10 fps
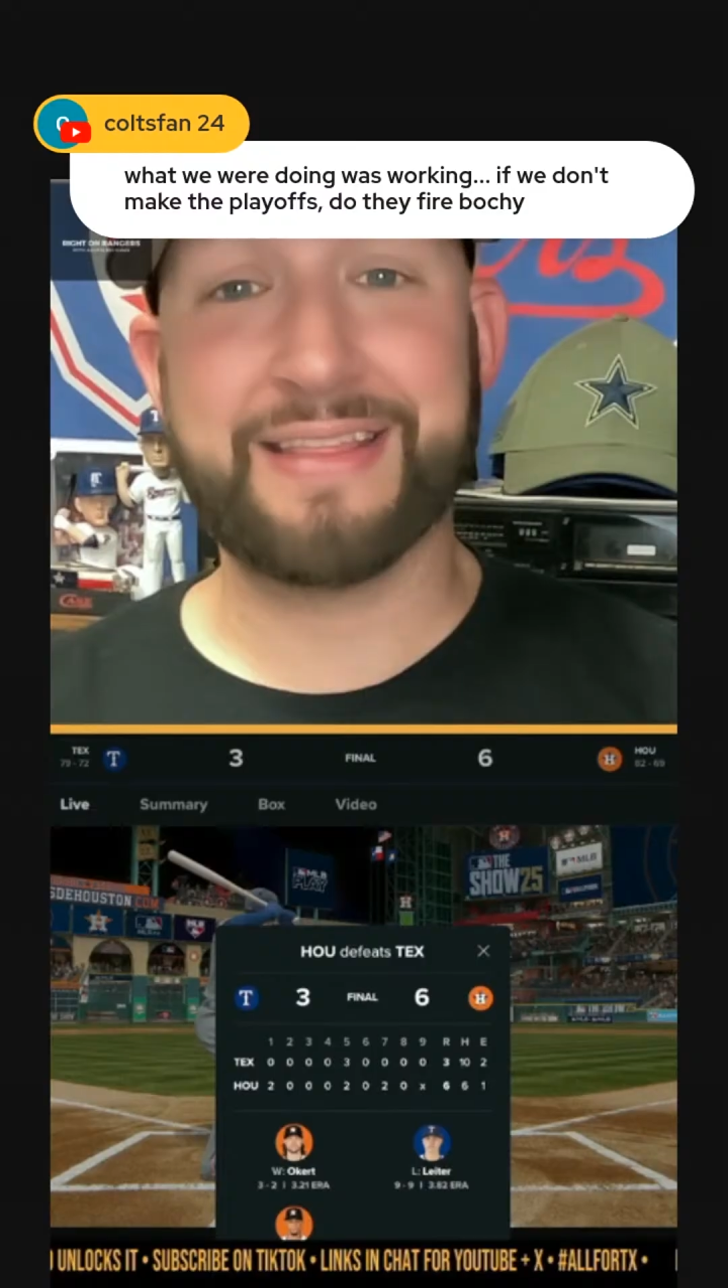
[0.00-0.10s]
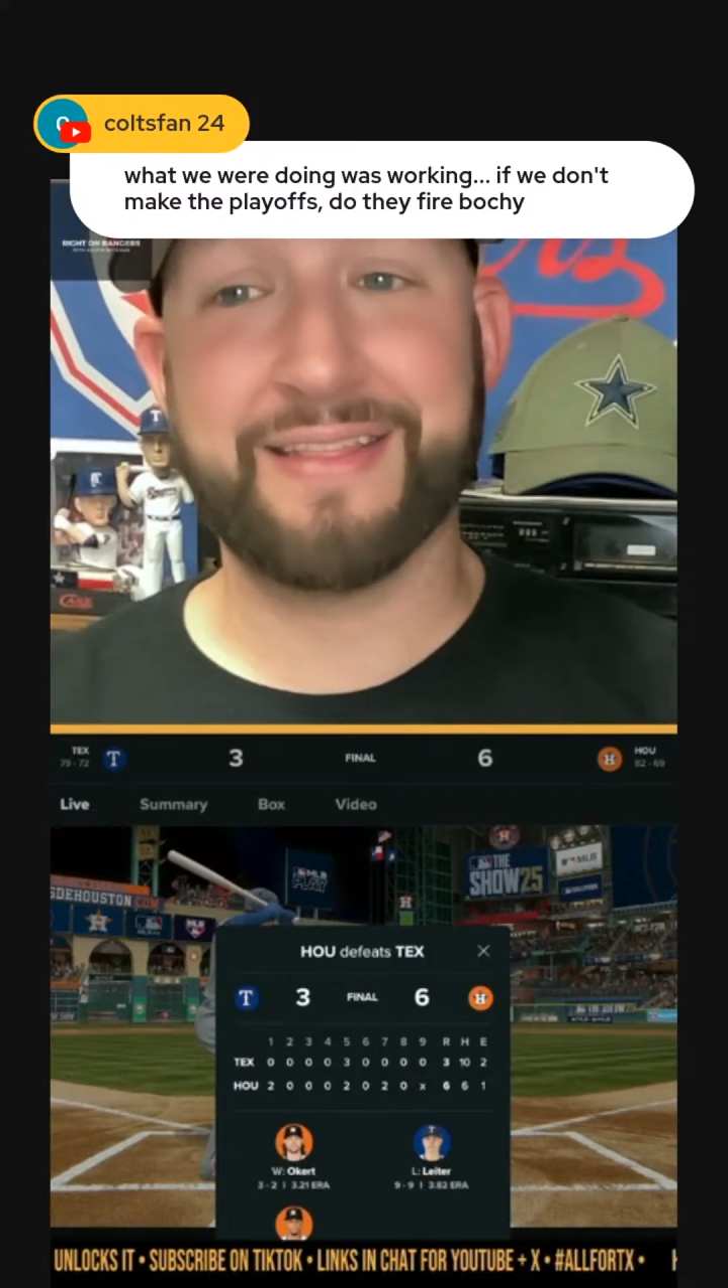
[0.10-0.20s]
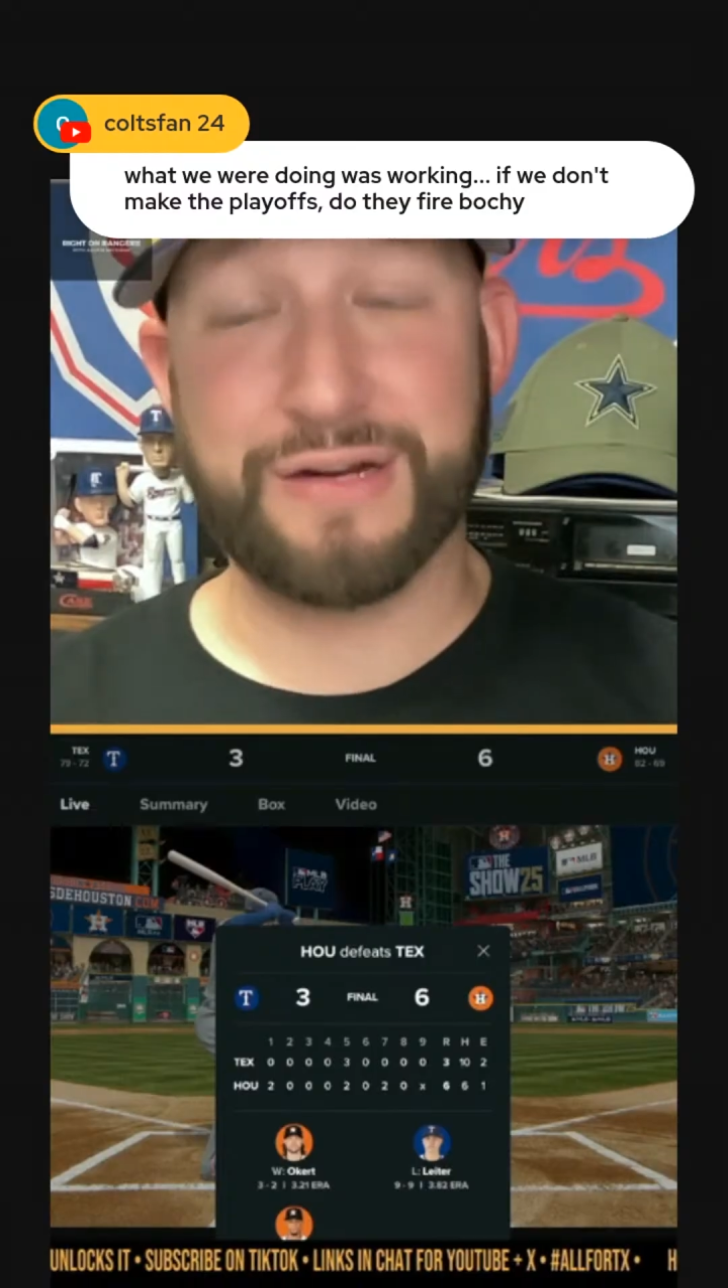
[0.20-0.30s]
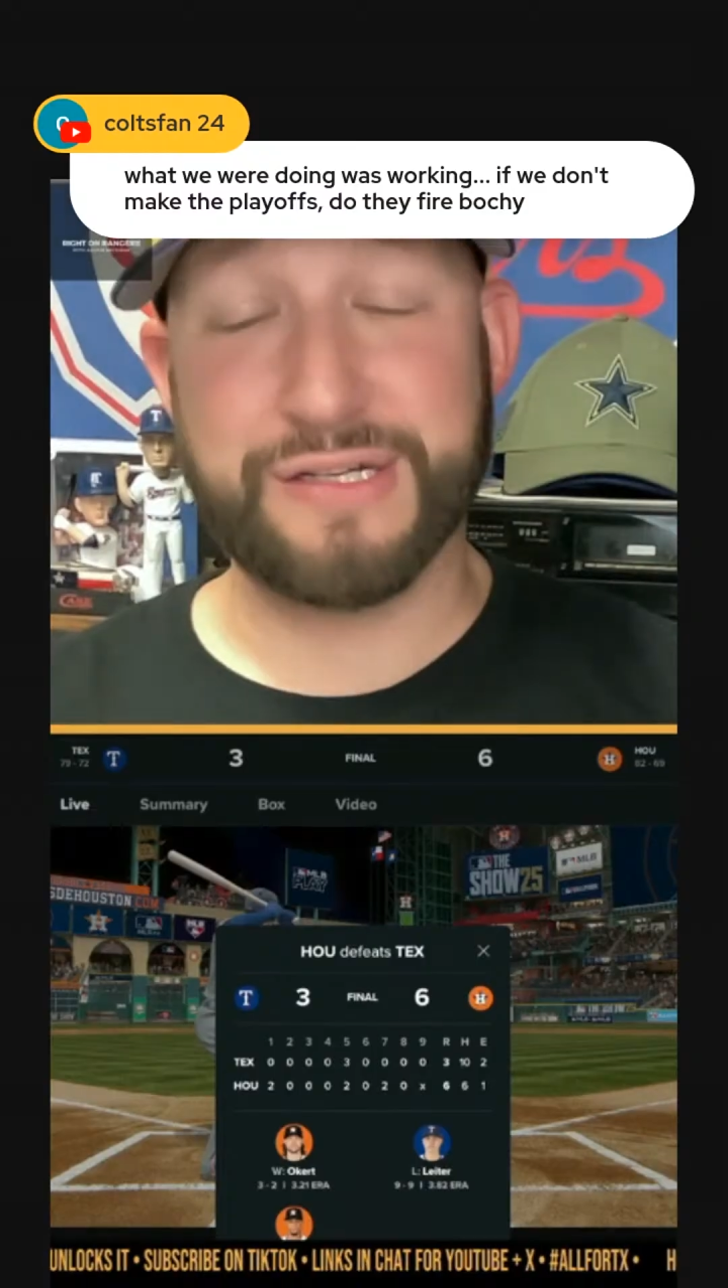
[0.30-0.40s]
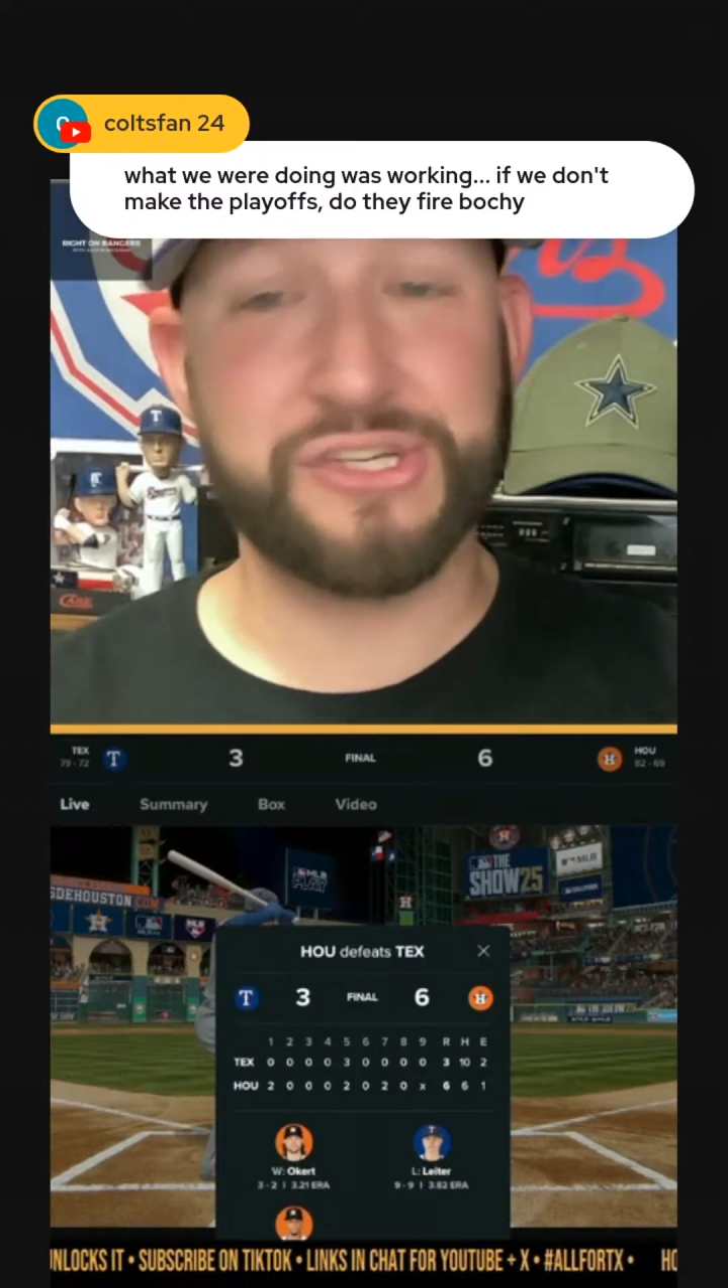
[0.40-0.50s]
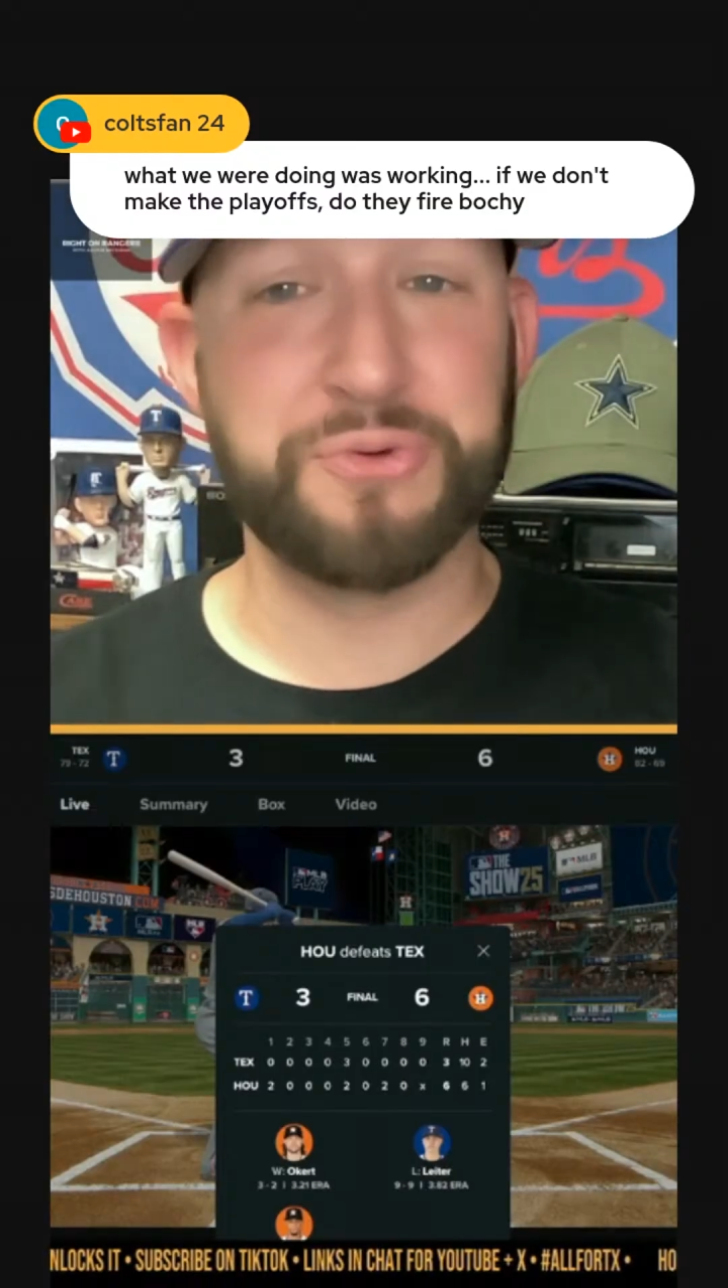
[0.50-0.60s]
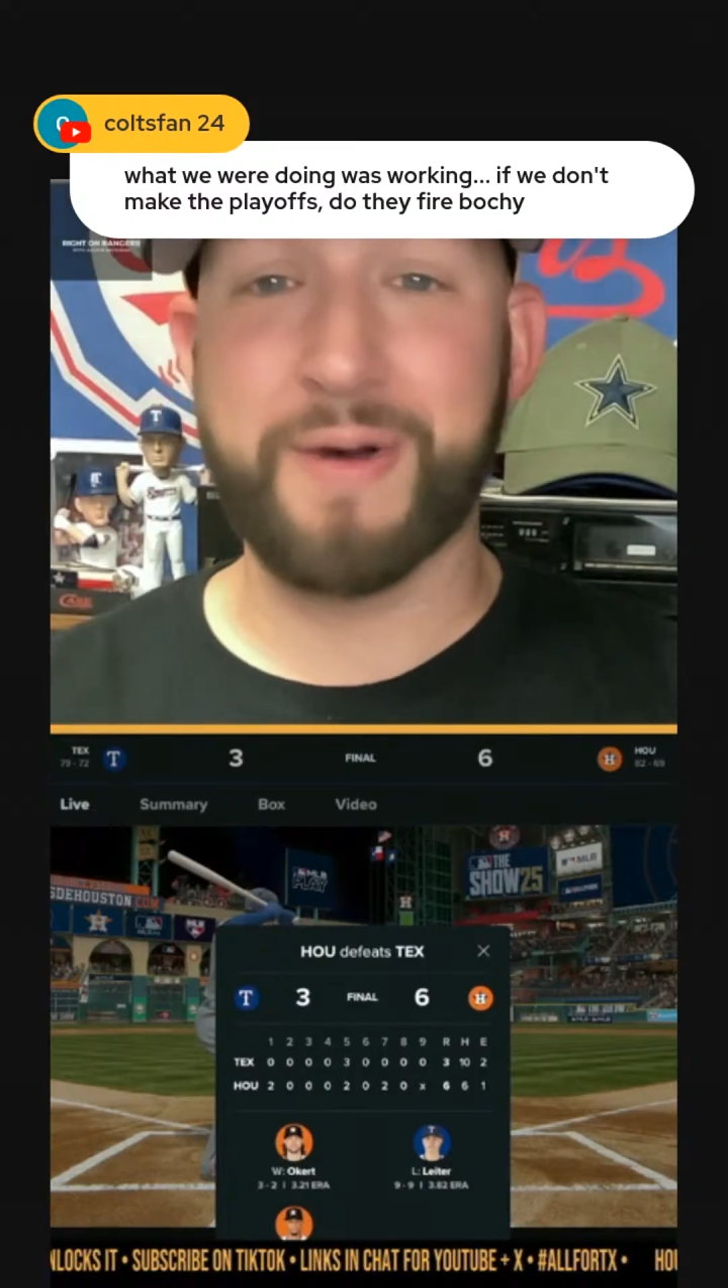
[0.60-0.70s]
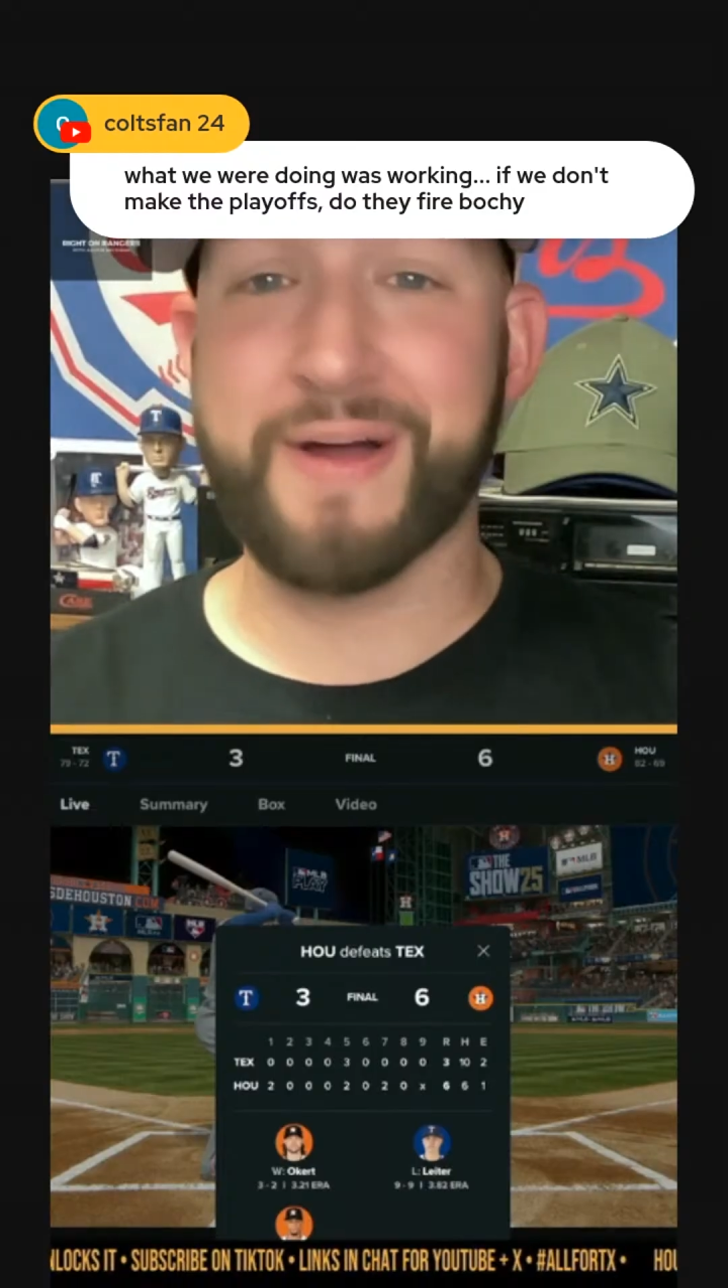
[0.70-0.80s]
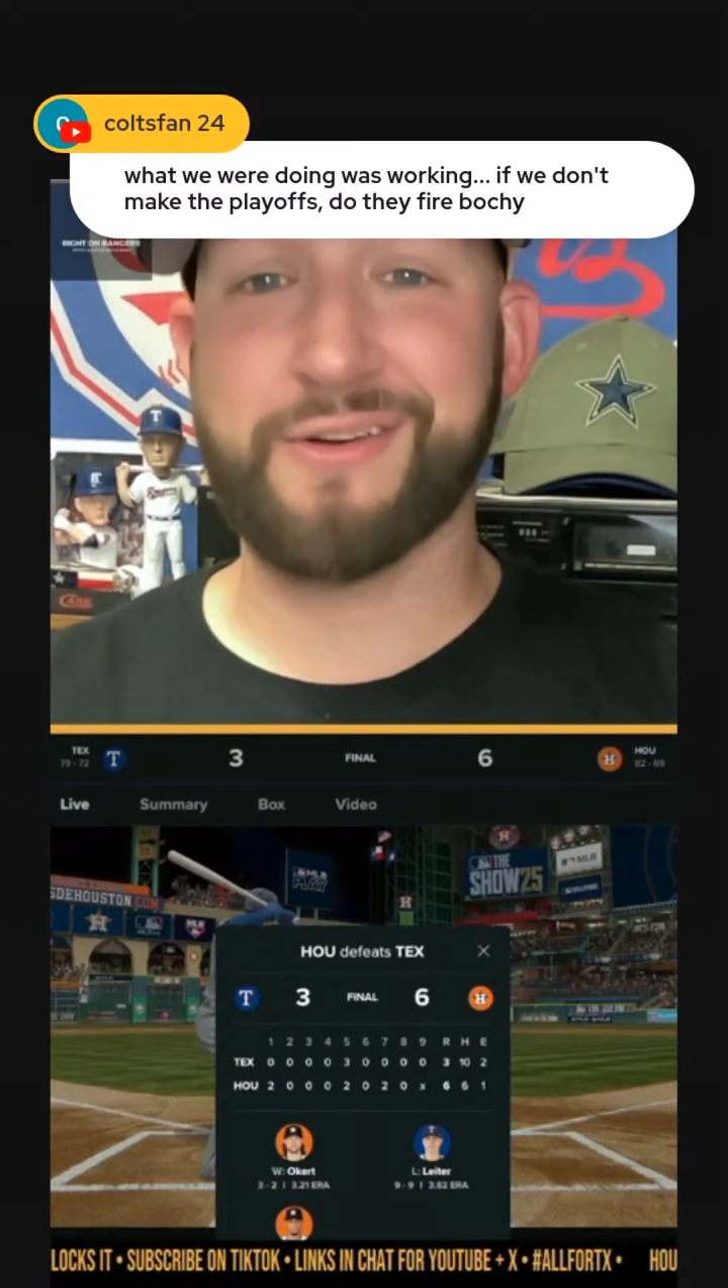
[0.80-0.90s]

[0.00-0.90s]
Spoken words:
that there's too much